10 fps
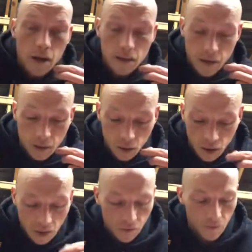Anti-tangle
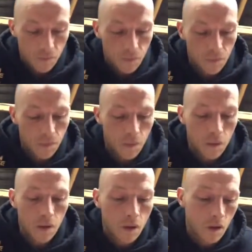sleeve.
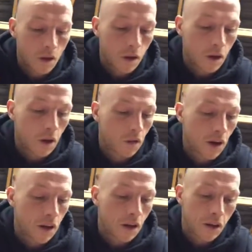I know I've
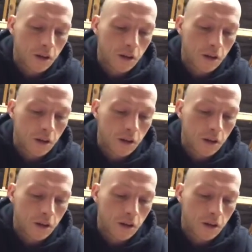already done